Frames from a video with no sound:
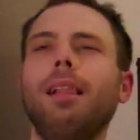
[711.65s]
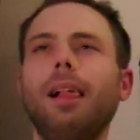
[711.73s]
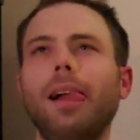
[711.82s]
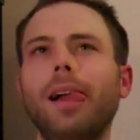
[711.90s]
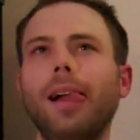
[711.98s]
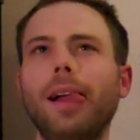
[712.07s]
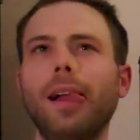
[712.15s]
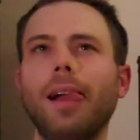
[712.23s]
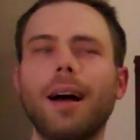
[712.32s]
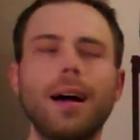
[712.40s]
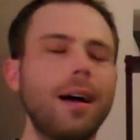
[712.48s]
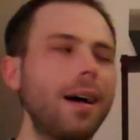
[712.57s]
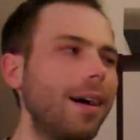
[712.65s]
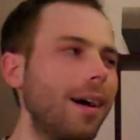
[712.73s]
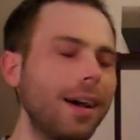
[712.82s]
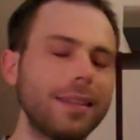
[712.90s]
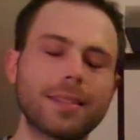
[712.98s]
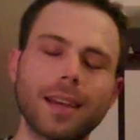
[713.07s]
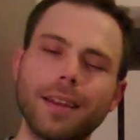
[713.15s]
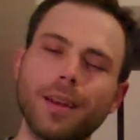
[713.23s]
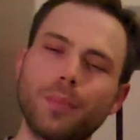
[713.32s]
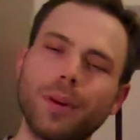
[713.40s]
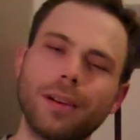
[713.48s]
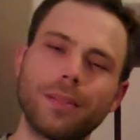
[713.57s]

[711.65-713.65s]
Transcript: I signed up